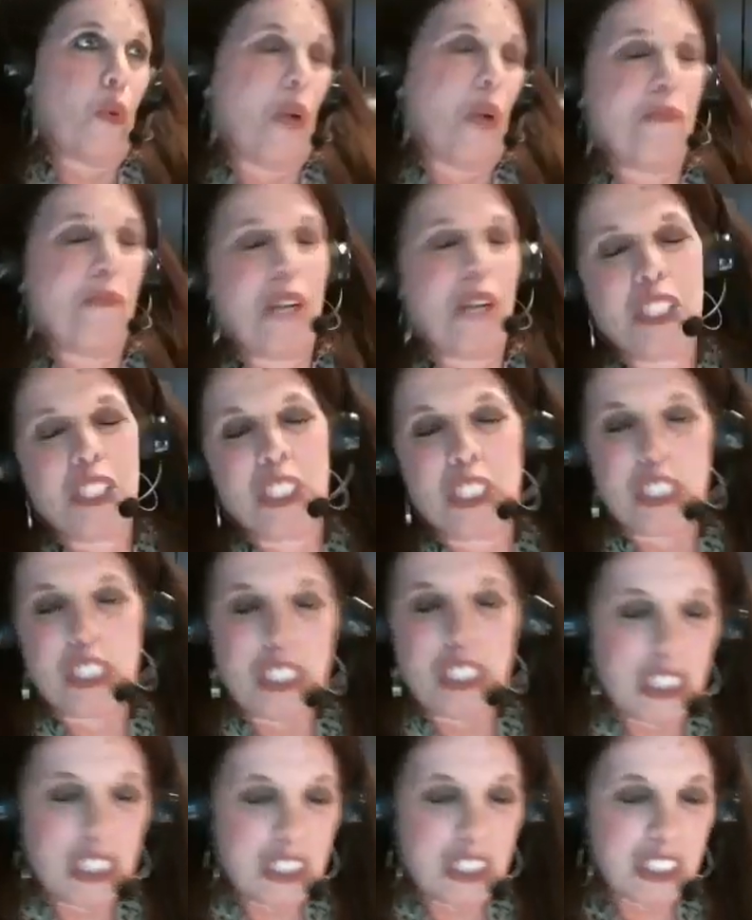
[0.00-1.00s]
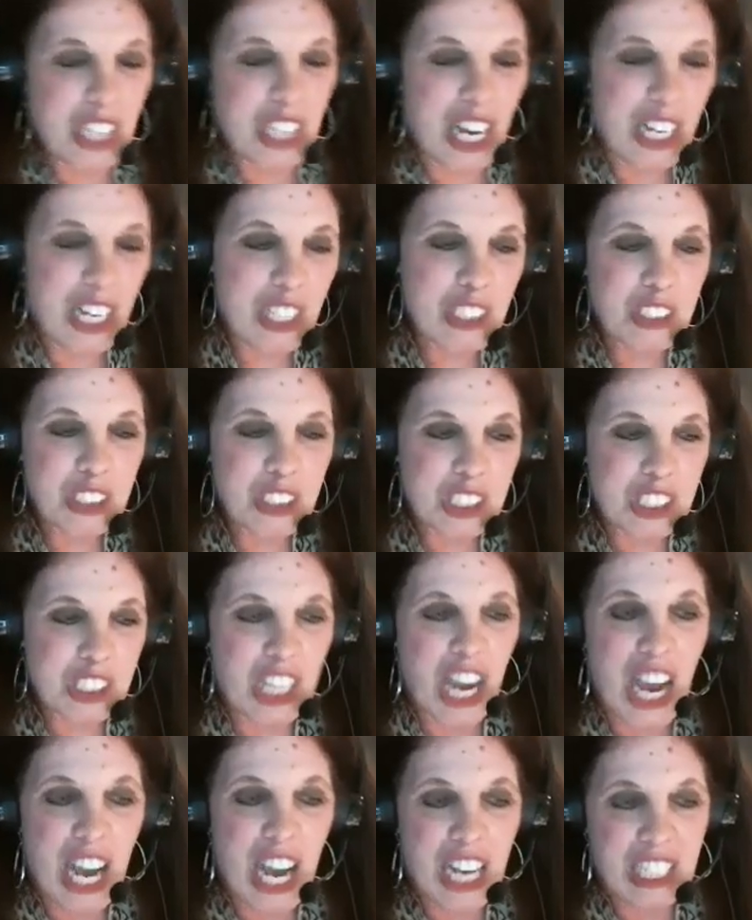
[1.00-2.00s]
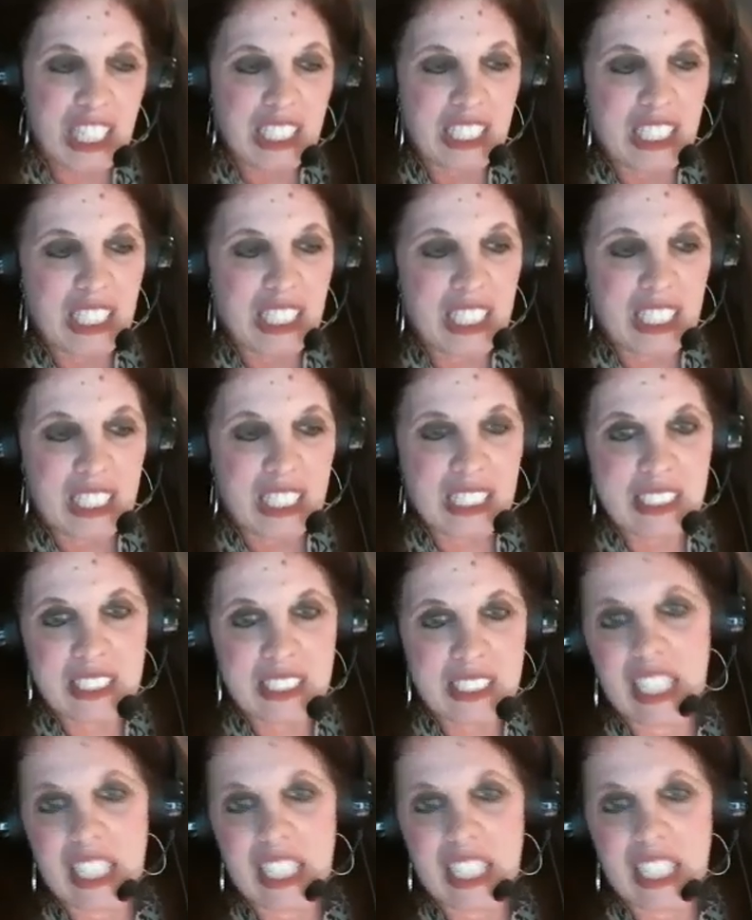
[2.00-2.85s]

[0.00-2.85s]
I'm not, the title is not set